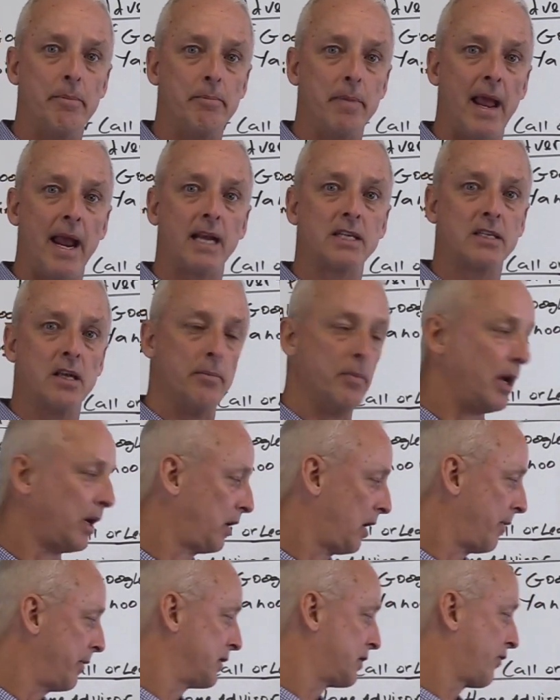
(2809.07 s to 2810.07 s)
Makes a
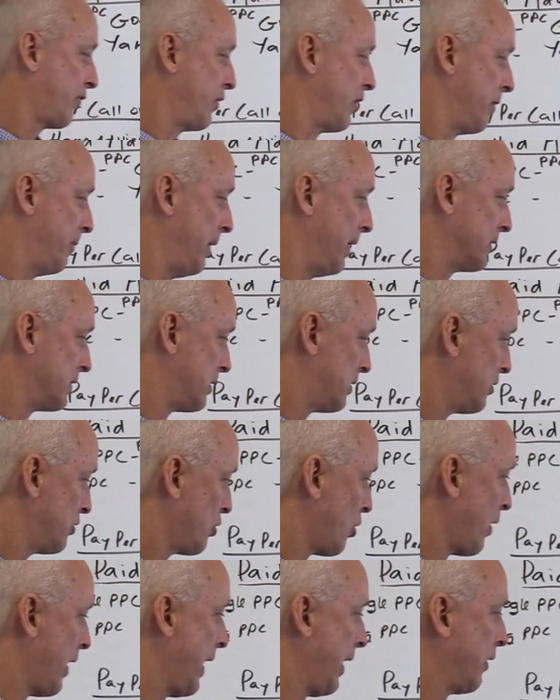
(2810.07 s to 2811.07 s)
big difference for business.
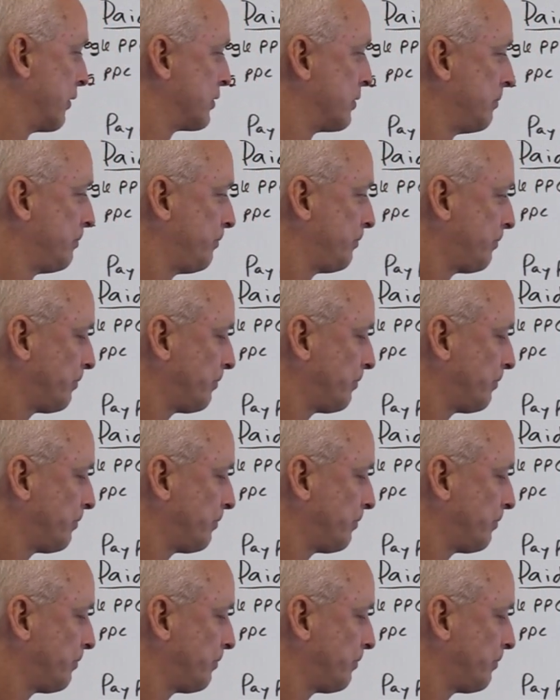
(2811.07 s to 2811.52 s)
Door hangers.